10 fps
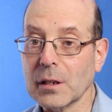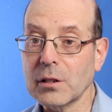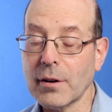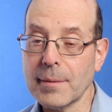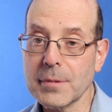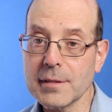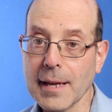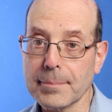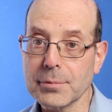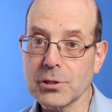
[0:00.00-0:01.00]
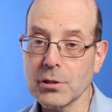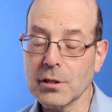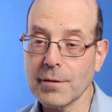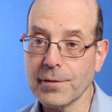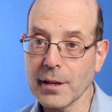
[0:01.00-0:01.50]
MDSAP
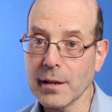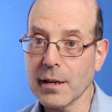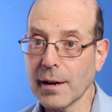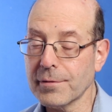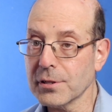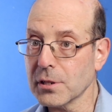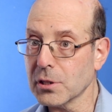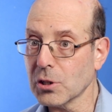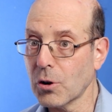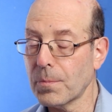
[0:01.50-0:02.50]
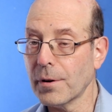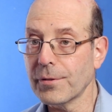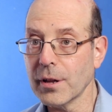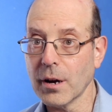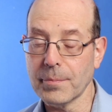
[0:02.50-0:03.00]
certificate covers the scope of
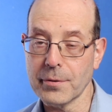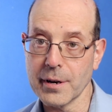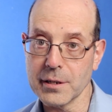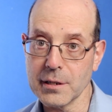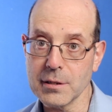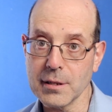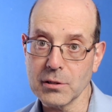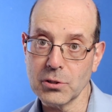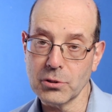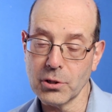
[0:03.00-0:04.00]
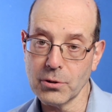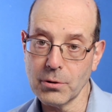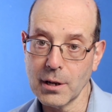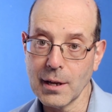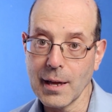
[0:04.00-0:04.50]
the operations that you do,
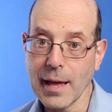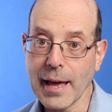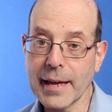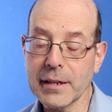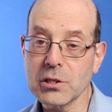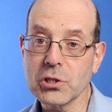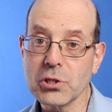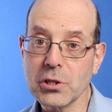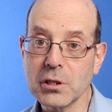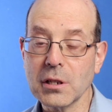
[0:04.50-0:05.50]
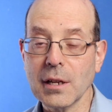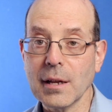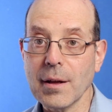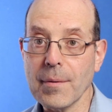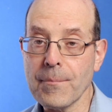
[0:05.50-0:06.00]
and it should
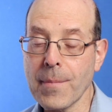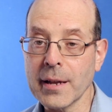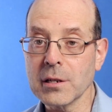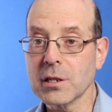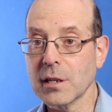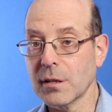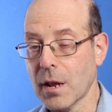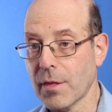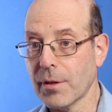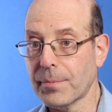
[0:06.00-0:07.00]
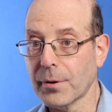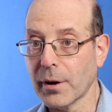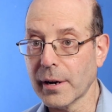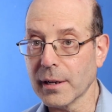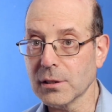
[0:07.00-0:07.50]
mention the
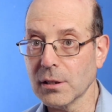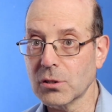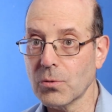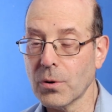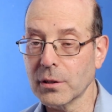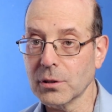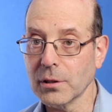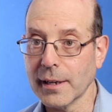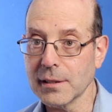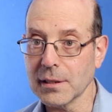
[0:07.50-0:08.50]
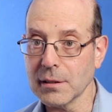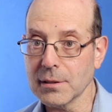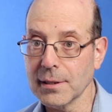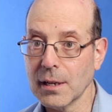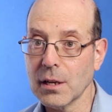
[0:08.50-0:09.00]
products that you want to
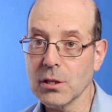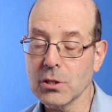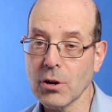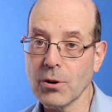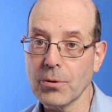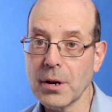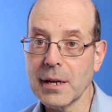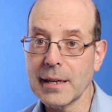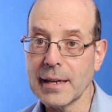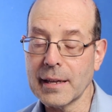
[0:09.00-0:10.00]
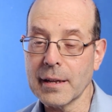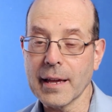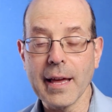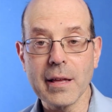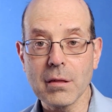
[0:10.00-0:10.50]
license. So in the
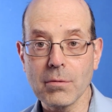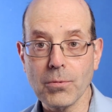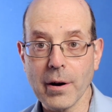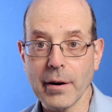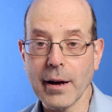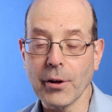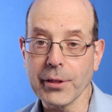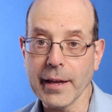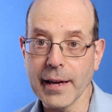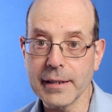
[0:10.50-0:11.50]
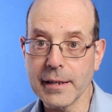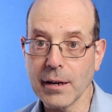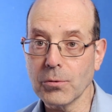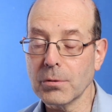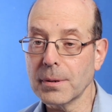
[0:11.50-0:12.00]
case where Health
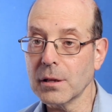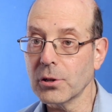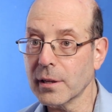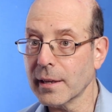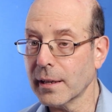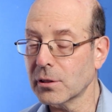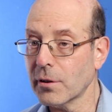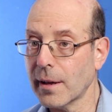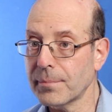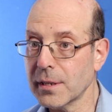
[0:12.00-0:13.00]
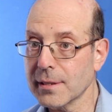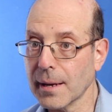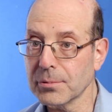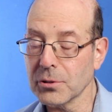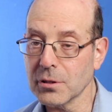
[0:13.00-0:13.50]
Canada would be looking at your
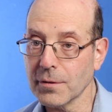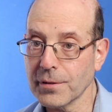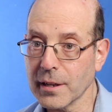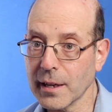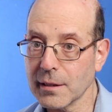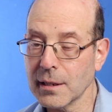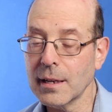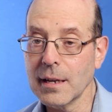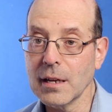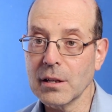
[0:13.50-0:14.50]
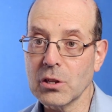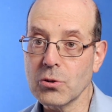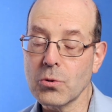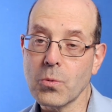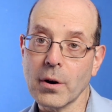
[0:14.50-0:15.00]
MDSAP certificate,
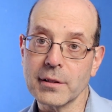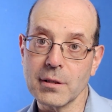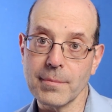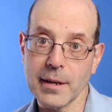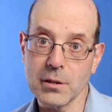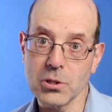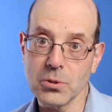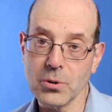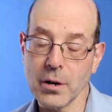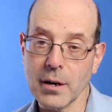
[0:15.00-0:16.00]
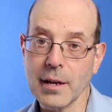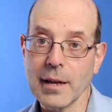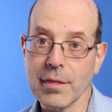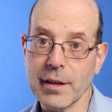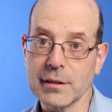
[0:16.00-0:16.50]
you'd want to make sure
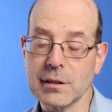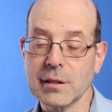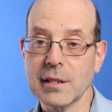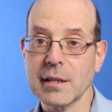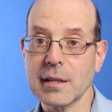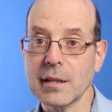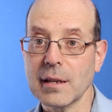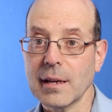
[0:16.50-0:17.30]
that the